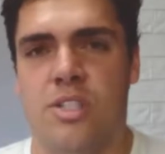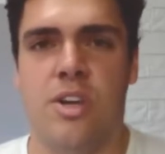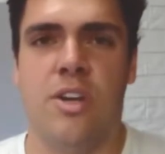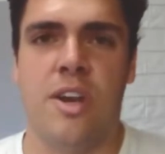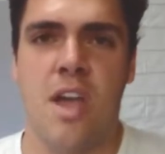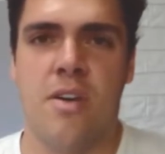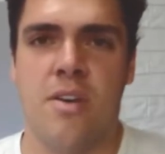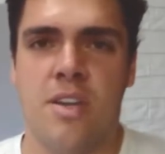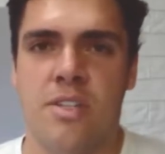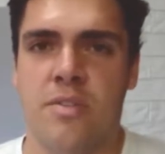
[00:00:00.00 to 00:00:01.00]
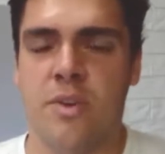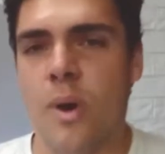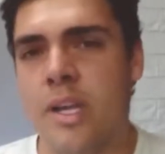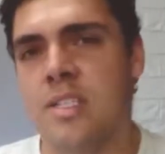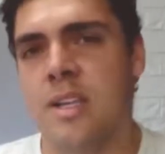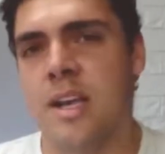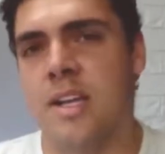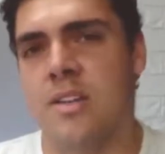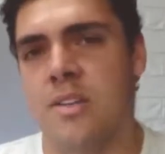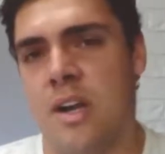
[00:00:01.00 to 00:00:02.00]
certain areas of Queensland
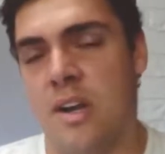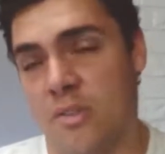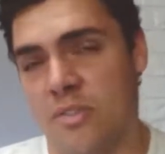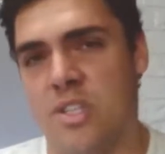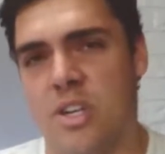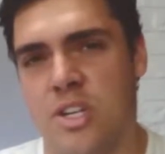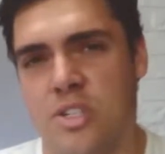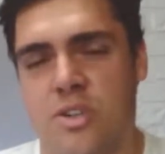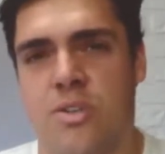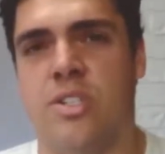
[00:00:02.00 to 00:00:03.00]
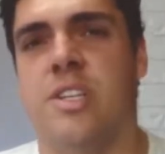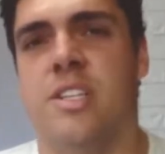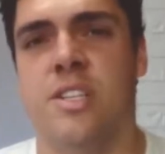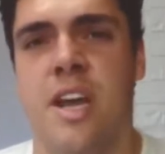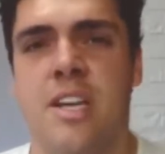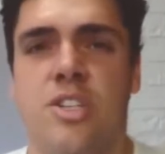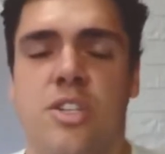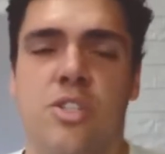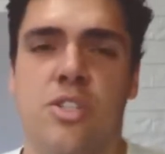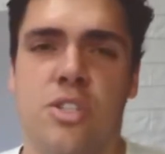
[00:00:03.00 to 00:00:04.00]
and obviously those tourist
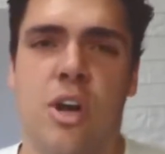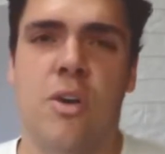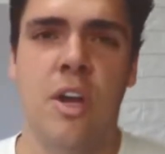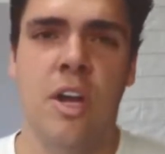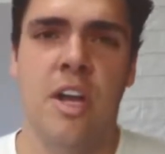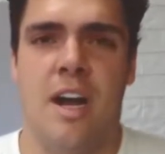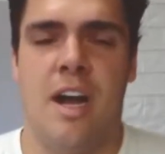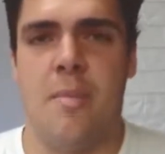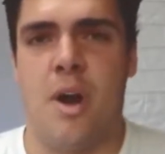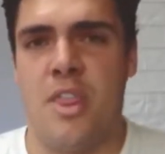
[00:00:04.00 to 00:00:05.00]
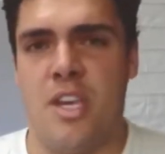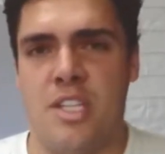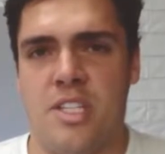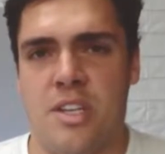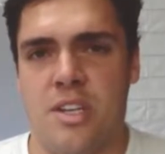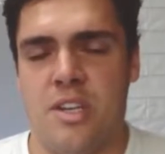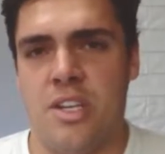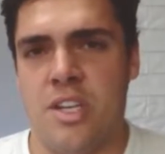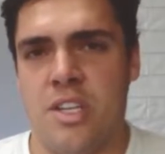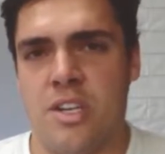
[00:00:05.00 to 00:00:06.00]
destinations. So I think
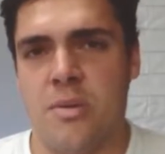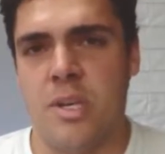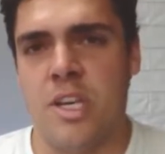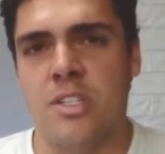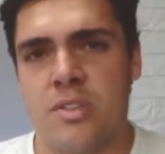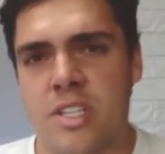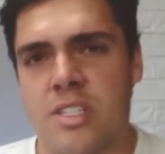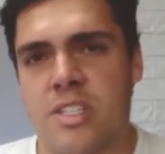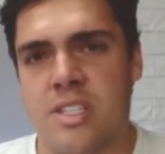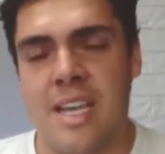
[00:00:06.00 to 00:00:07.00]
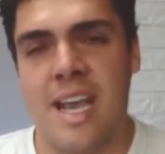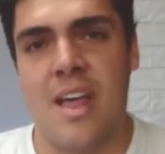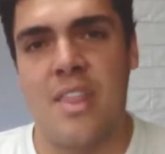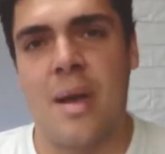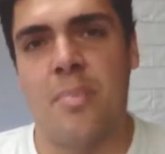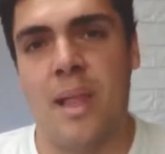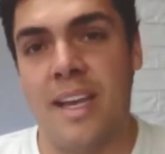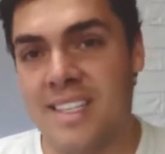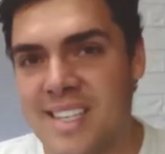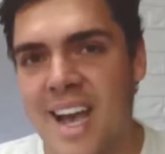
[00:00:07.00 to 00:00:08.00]
it's going to be interesting to see how that
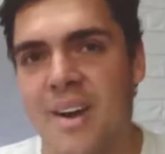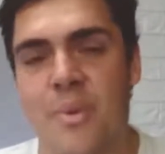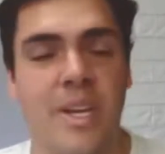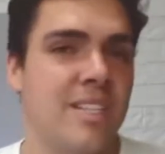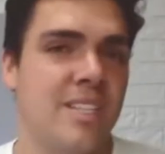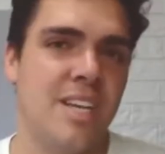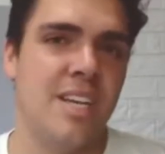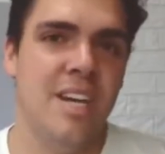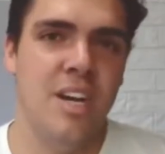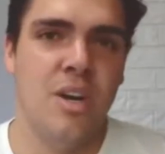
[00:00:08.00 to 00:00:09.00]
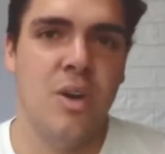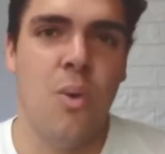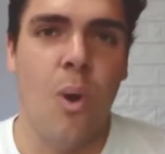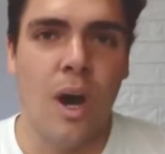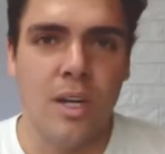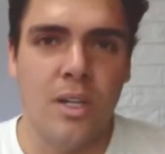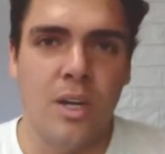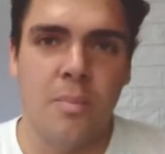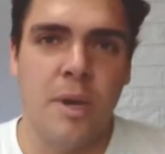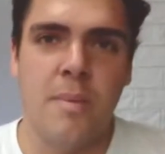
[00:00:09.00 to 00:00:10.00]
plays out. We could see quite a lot
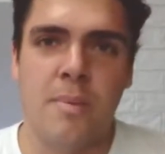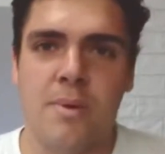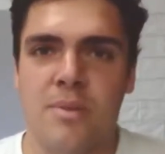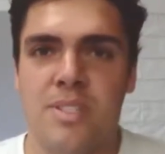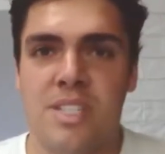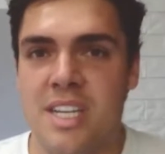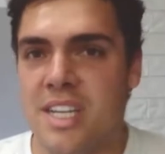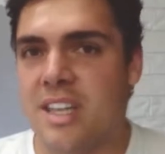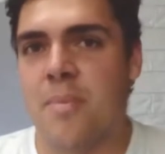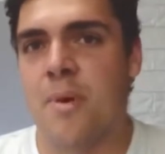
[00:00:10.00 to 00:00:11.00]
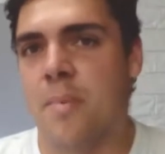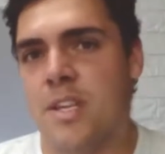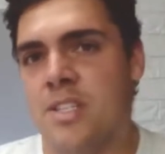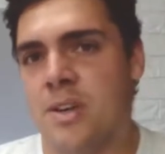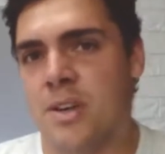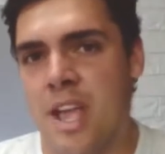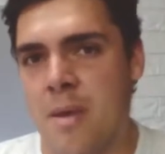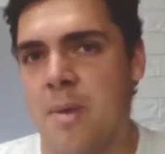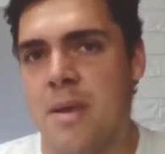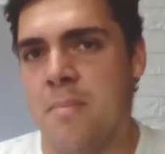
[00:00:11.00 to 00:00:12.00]
of people sitting their properties on
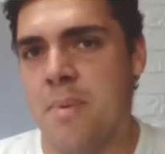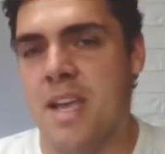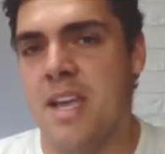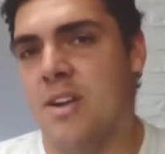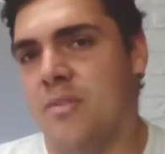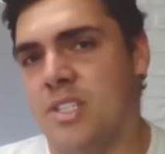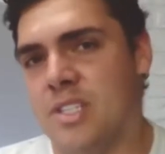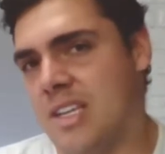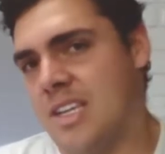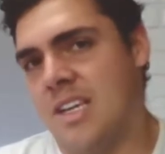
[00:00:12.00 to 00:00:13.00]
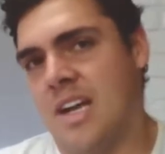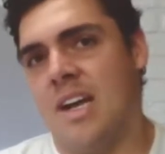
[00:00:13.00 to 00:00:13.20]
Airbnb, and obviously,